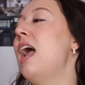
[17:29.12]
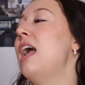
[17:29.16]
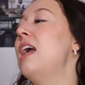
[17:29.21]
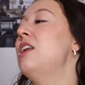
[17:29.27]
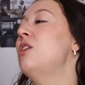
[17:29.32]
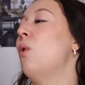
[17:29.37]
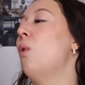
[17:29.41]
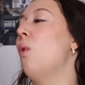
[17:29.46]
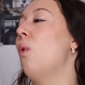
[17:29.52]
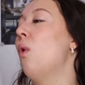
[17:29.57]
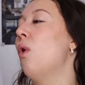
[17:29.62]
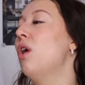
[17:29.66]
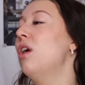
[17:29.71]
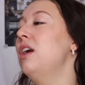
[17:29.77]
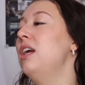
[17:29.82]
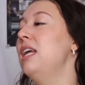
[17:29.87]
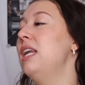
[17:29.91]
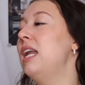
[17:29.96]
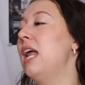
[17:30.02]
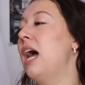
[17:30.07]
and
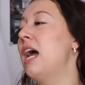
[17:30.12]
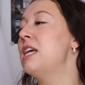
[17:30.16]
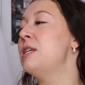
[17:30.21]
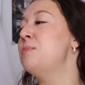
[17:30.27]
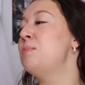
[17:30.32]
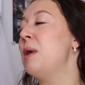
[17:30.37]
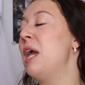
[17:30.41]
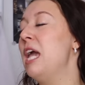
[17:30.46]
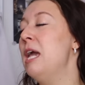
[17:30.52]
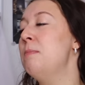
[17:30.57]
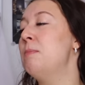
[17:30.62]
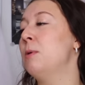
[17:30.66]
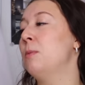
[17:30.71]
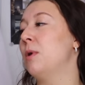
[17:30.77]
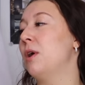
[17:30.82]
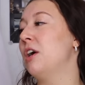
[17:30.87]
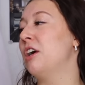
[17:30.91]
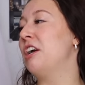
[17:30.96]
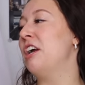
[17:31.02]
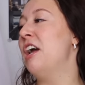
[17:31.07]
organize
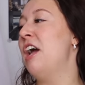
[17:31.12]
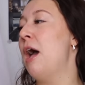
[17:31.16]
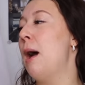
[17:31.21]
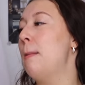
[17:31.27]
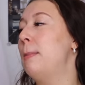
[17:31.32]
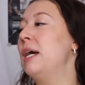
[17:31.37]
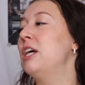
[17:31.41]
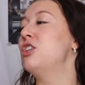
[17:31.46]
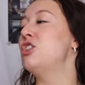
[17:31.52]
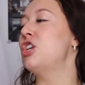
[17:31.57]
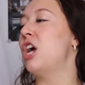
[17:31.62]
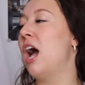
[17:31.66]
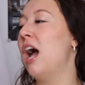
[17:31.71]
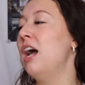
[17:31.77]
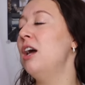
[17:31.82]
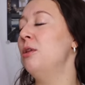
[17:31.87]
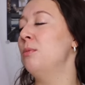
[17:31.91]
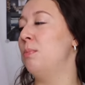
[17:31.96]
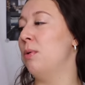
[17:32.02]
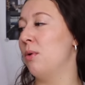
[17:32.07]
paperwork about
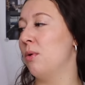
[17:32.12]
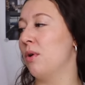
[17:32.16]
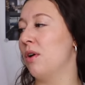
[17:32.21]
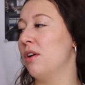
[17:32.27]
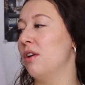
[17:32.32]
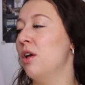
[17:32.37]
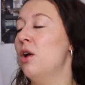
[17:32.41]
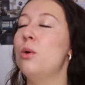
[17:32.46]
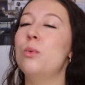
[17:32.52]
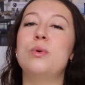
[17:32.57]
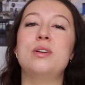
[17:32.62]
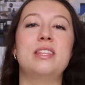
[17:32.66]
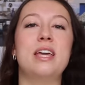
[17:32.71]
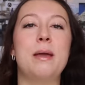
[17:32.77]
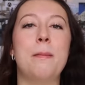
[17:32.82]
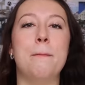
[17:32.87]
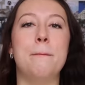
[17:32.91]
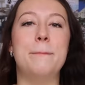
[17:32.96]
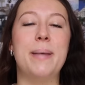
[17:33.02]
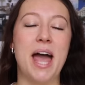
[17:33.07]
child porn with
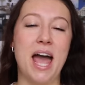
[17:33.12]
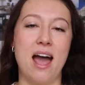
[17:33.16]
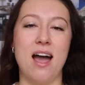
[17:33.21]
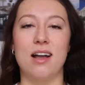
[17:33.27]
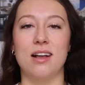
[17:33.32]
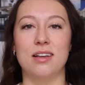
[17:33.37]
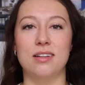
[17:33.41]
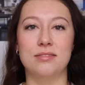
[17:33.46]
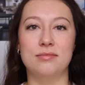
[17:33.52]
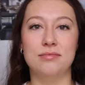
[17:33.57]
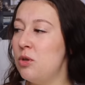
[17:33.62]
a bag?